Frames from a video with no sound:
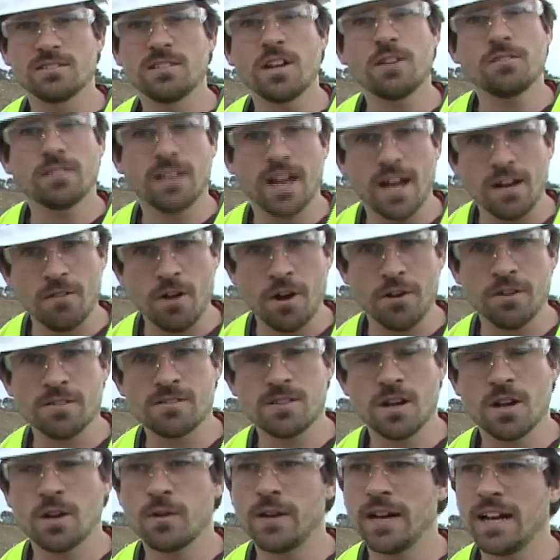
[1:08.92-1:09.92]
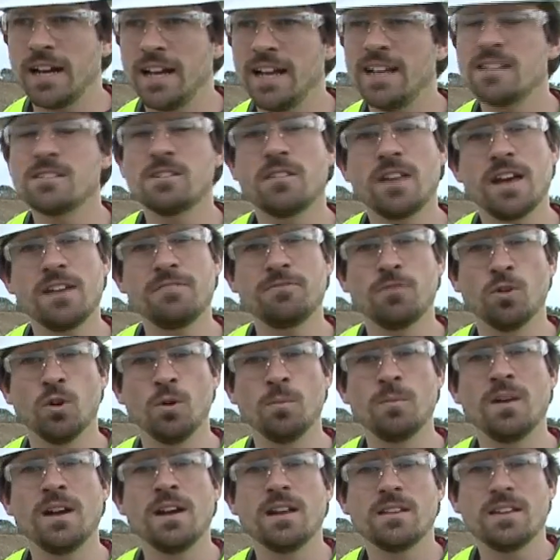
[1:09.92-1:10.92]
don't get eroded so quickly, so they
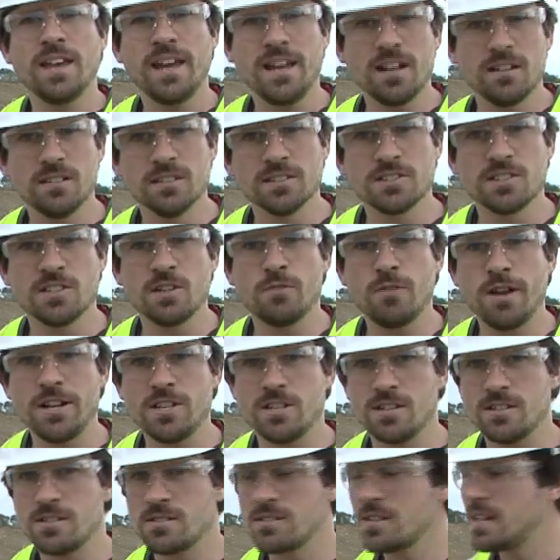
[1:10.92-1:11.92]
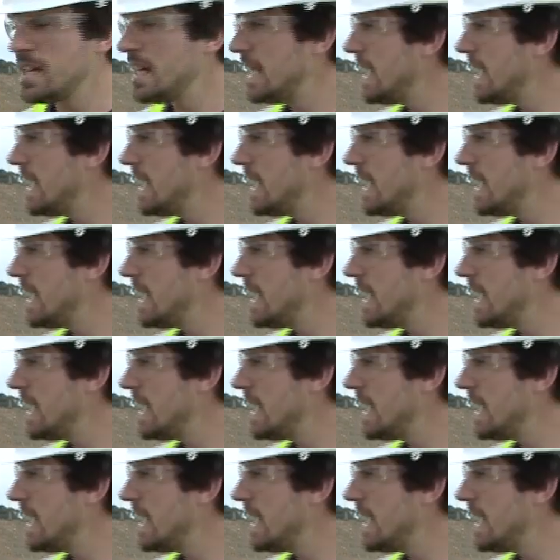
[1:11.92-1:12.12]
form the hills and the ridges.